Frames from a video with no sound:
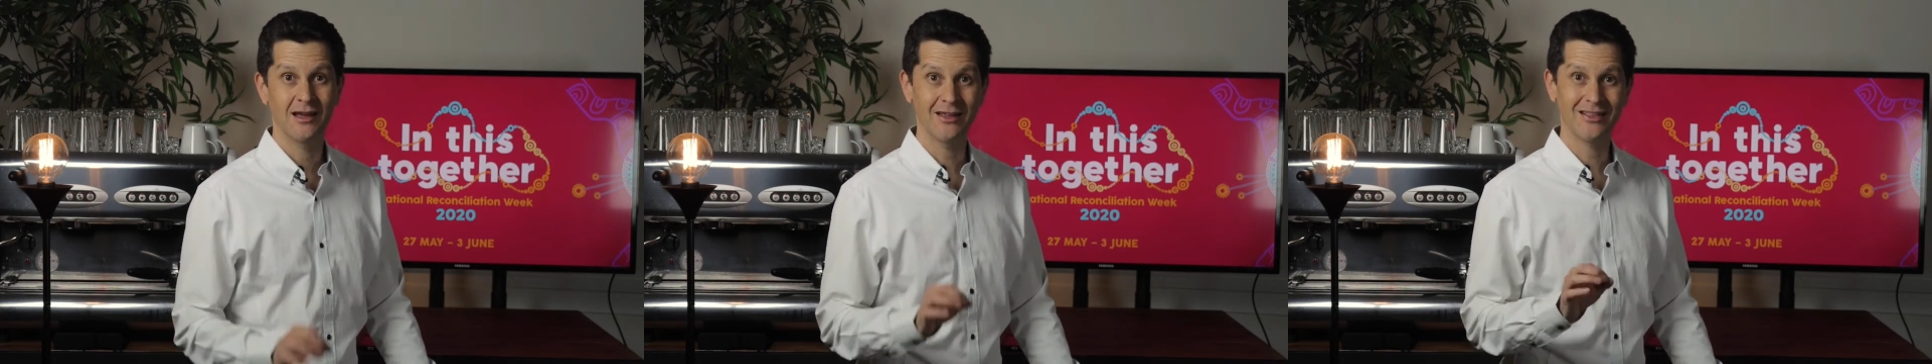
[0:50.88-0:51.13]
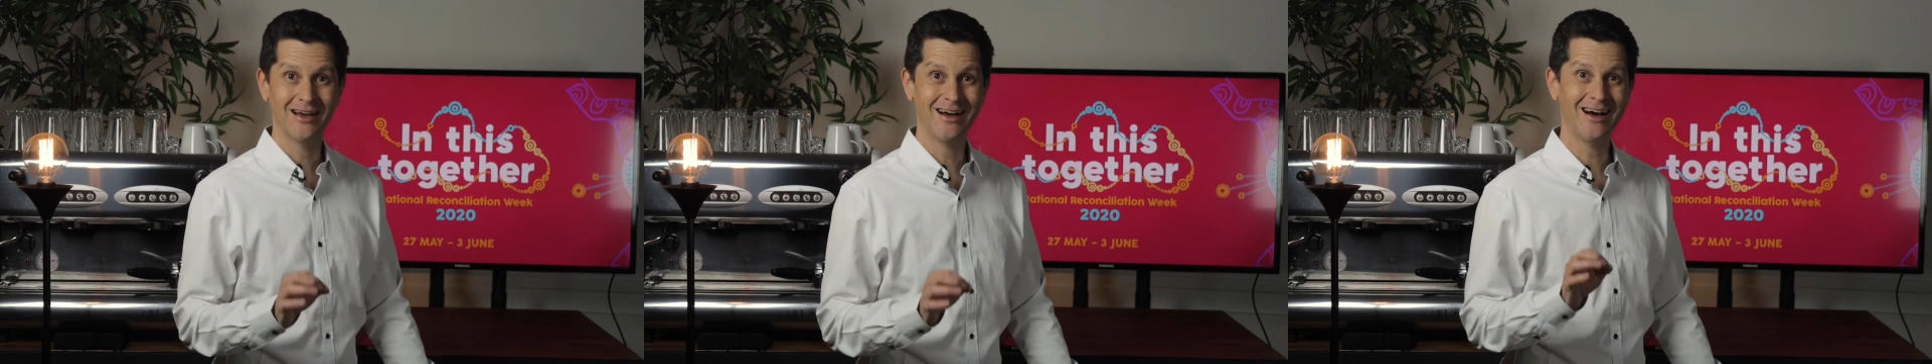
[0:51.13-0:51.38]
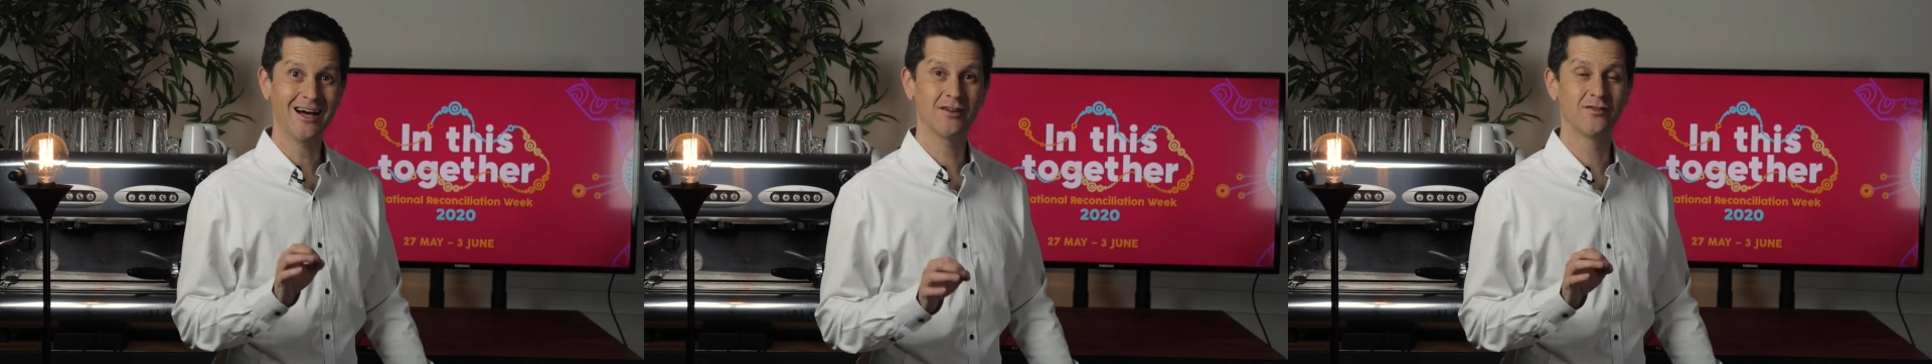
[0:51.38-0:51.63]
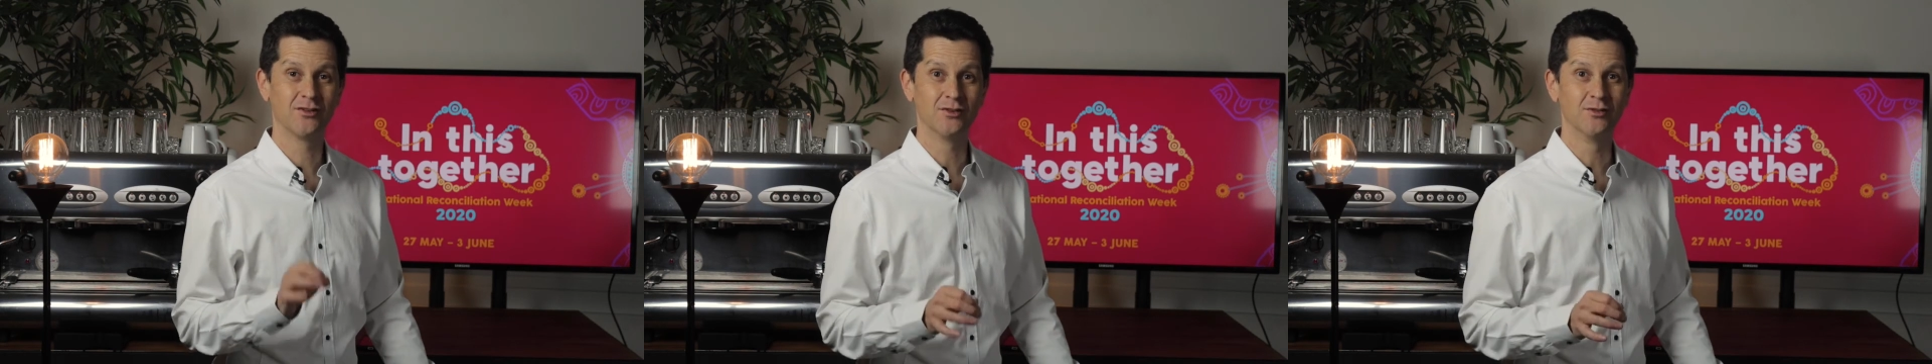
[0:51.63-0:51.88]
At the
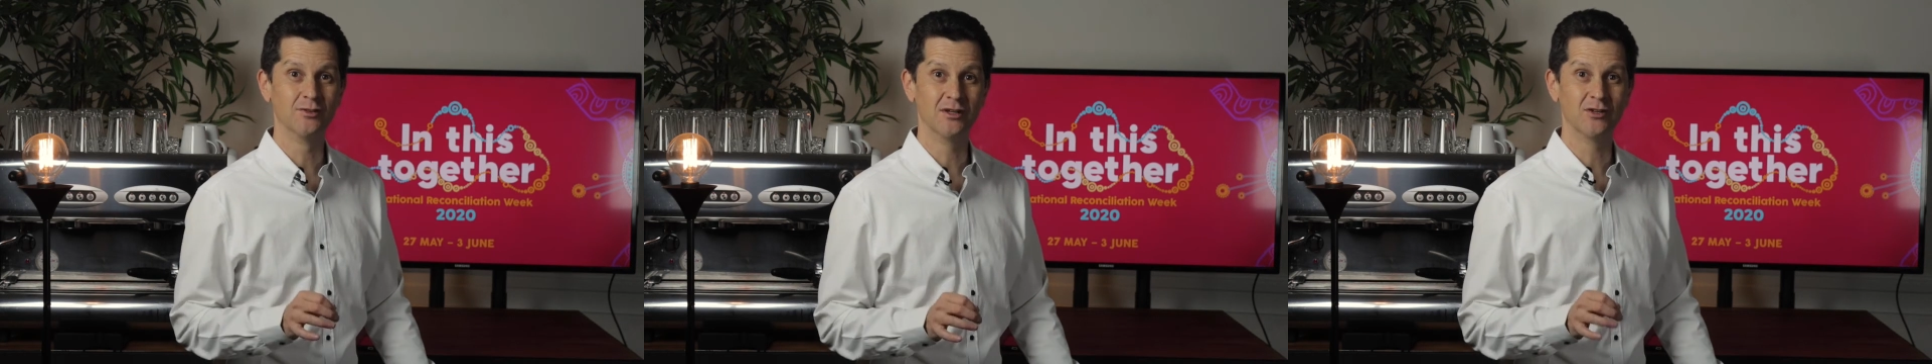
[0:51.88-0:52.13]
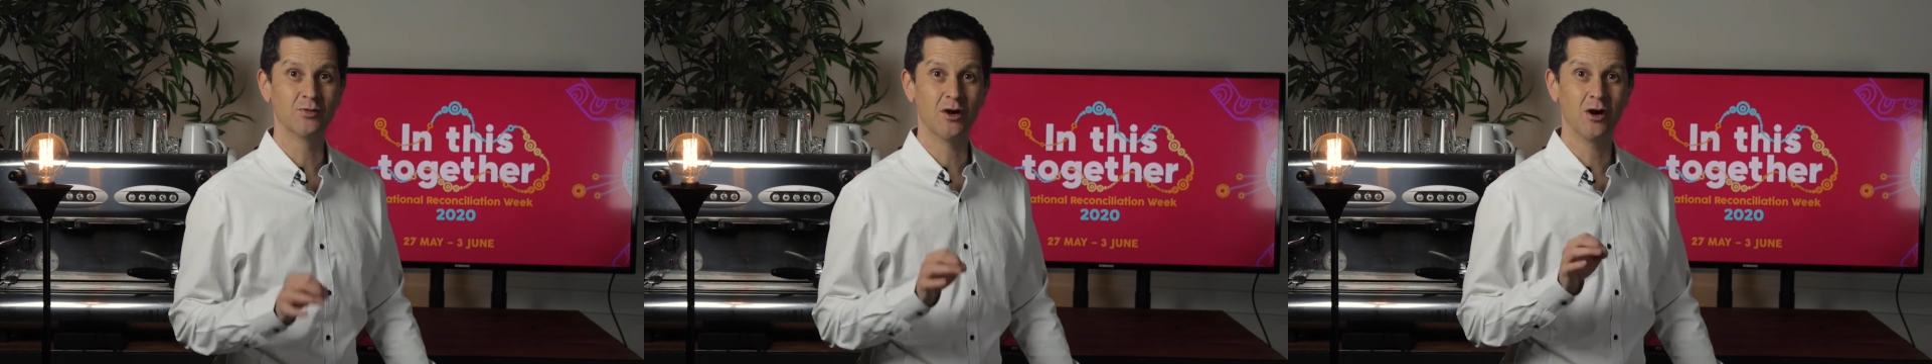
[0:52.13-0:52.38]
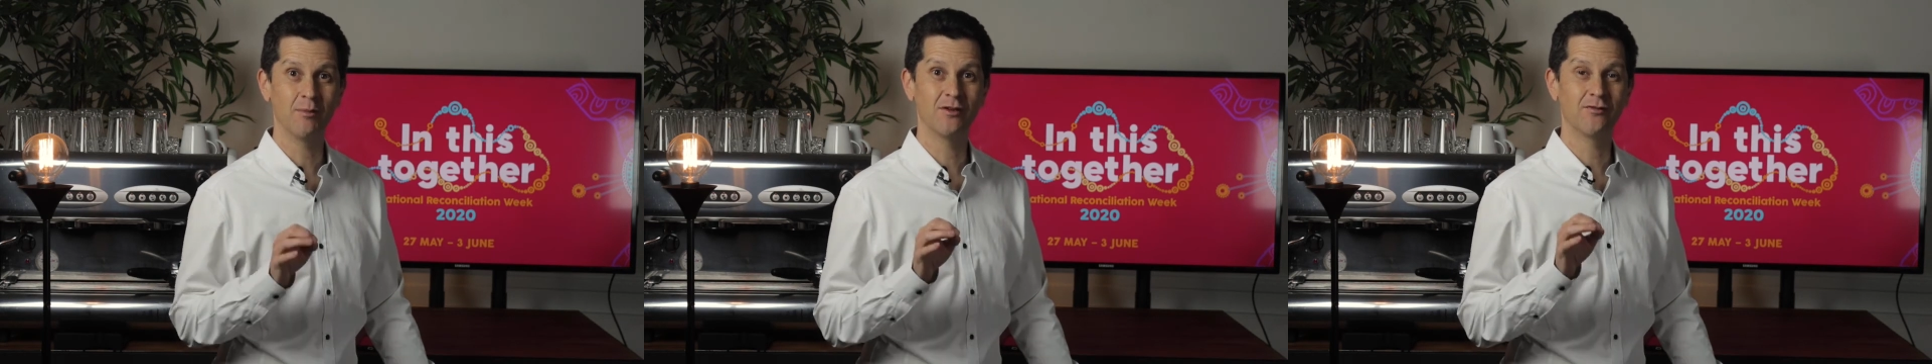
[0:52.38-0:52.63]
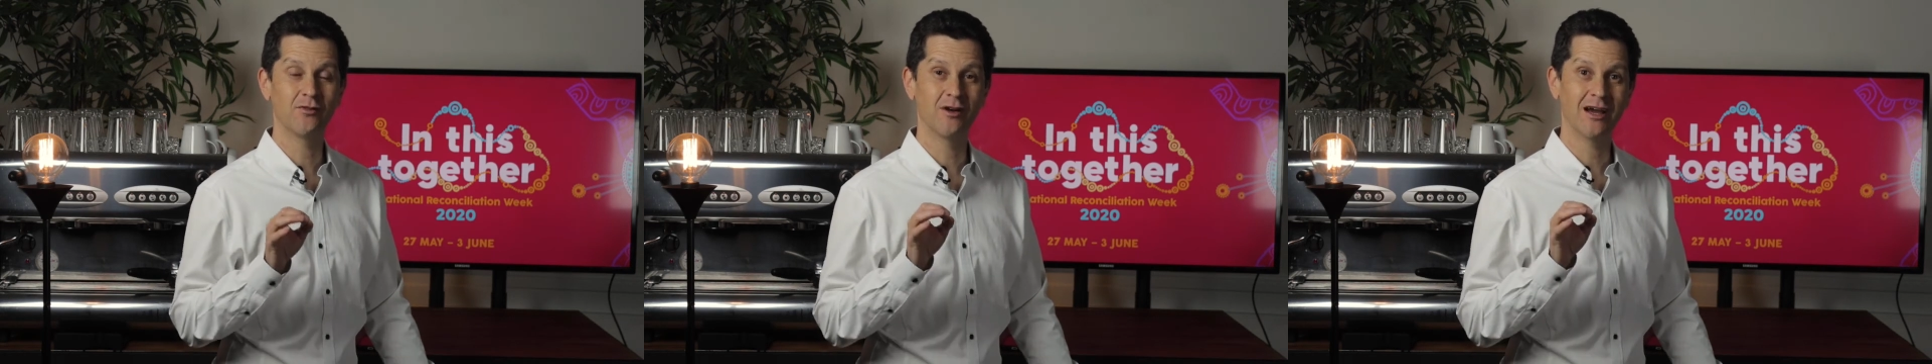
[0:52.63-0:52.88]
heart of it all is we're
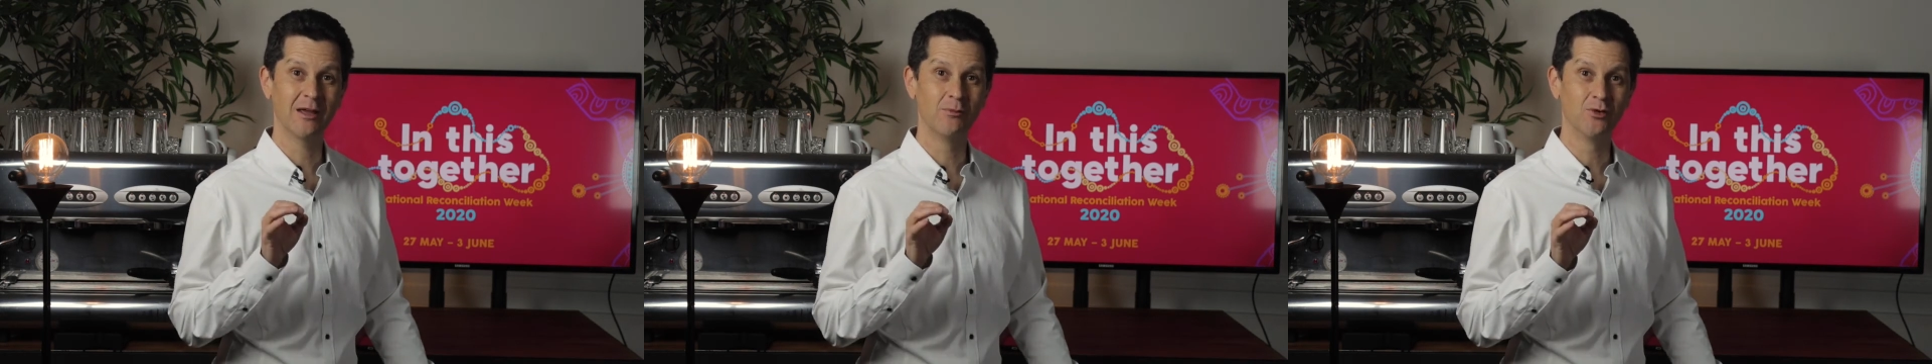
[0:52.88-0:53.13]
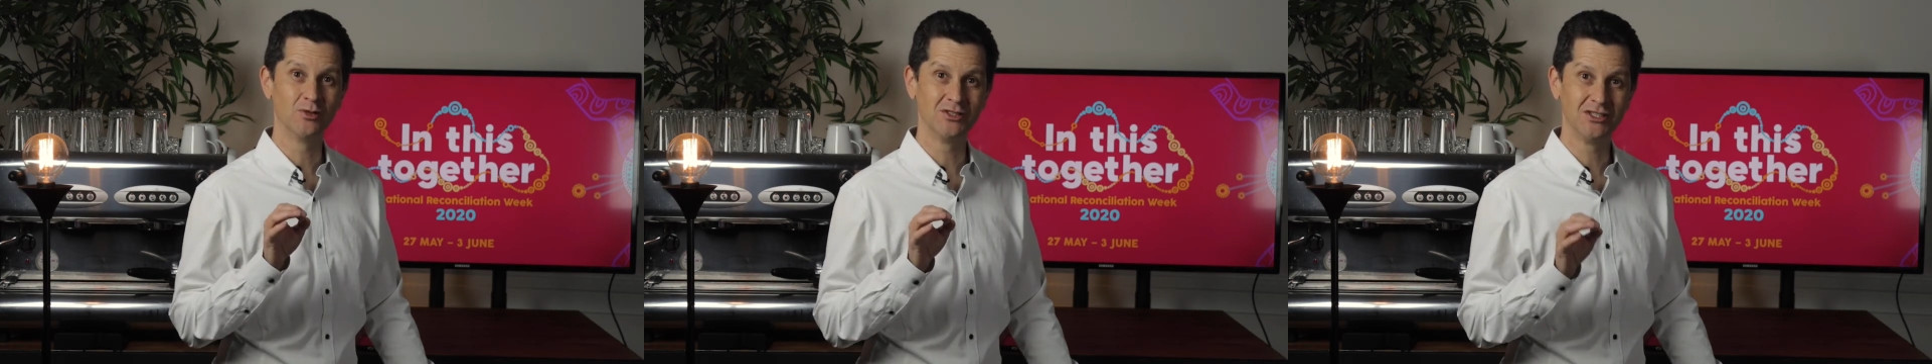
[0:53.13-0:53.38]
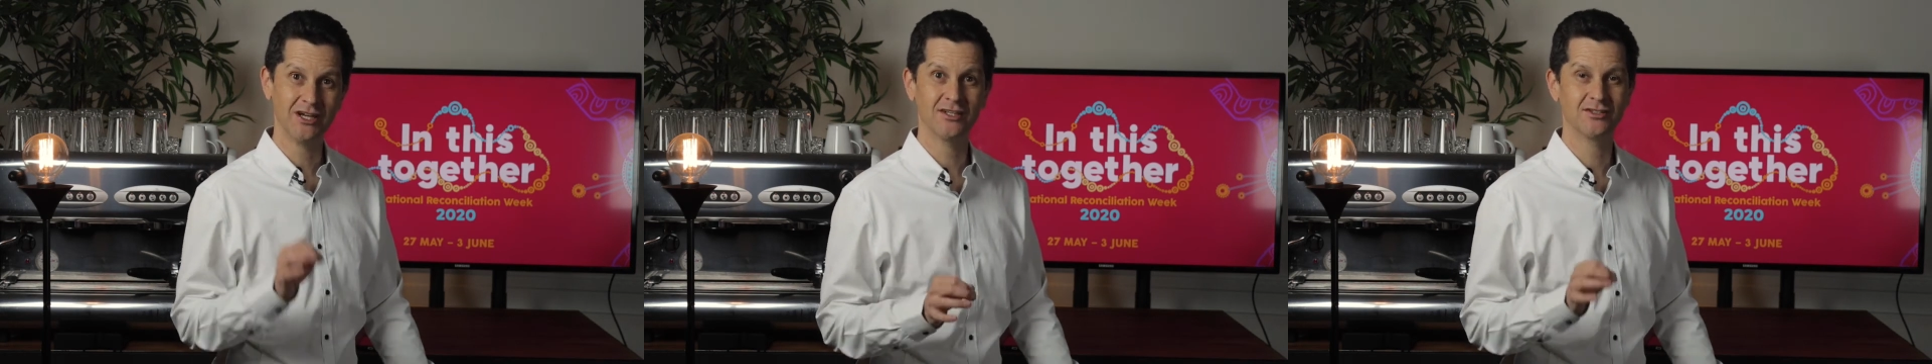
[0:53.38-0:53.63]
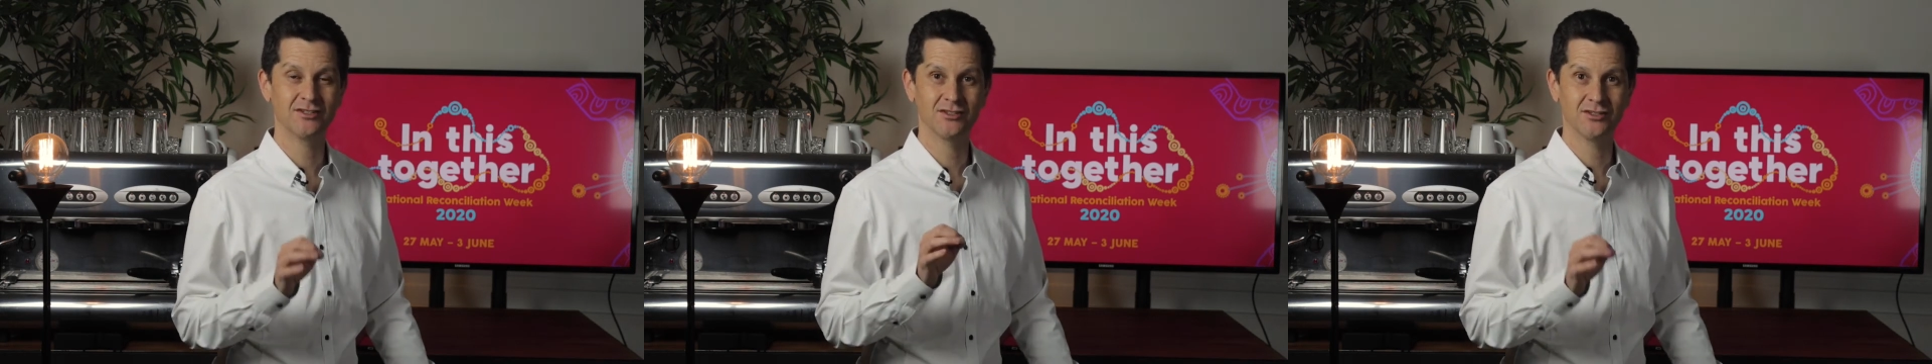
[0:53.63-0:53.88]
hoping for a more
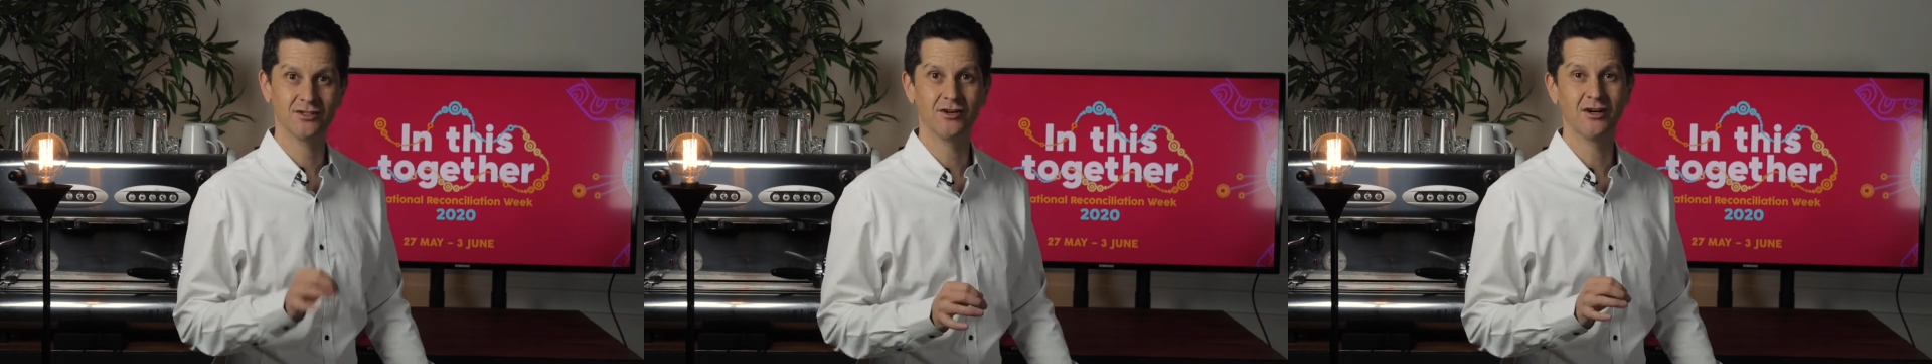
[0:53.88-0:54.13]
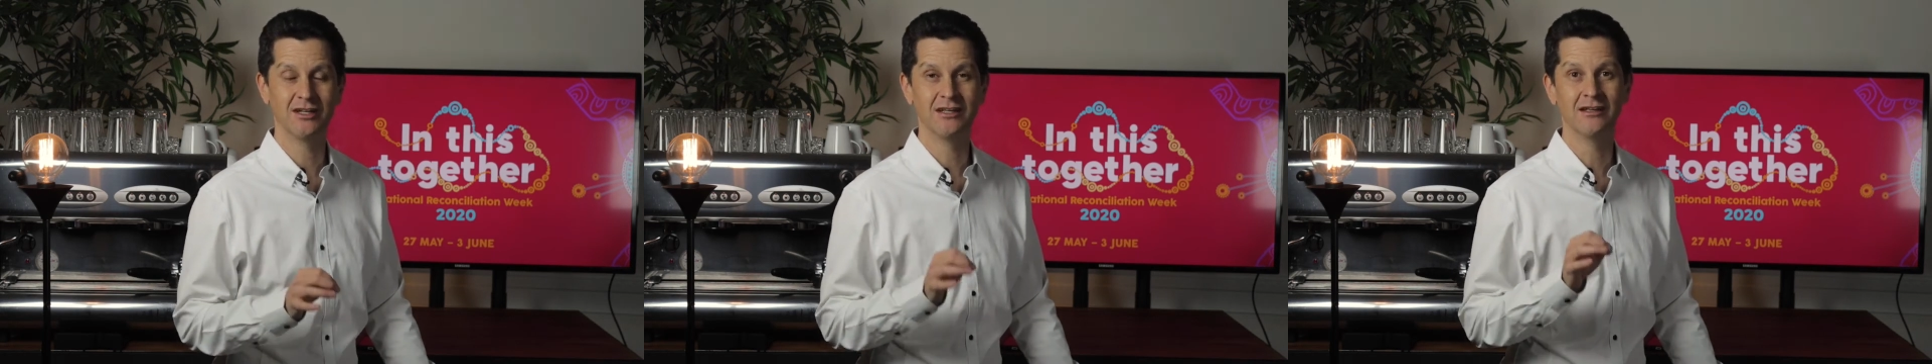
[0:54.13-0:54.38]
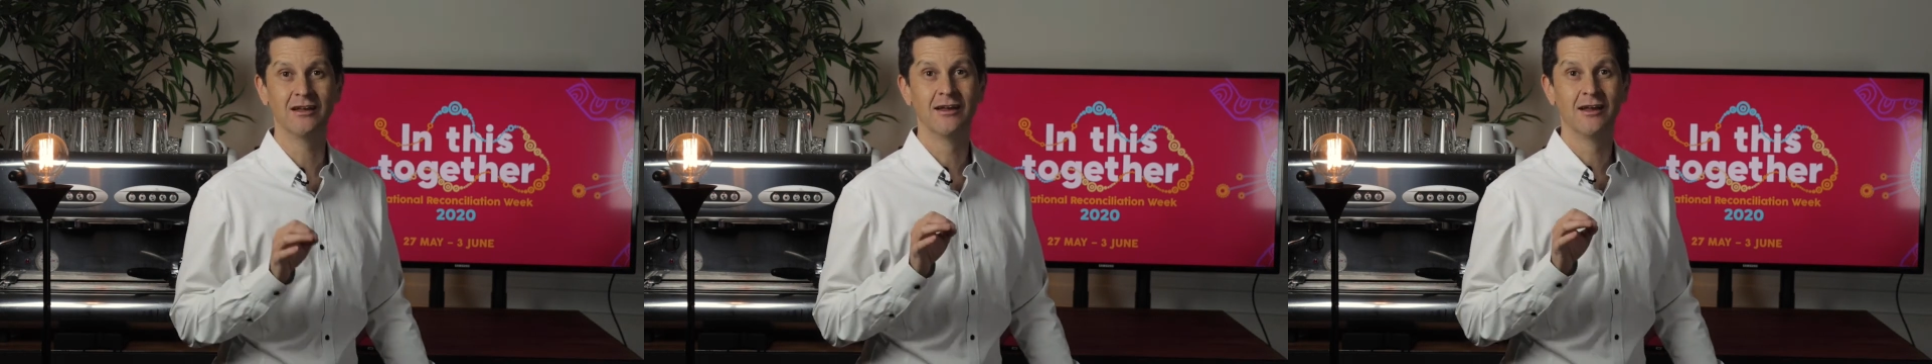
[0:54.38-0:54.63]
just society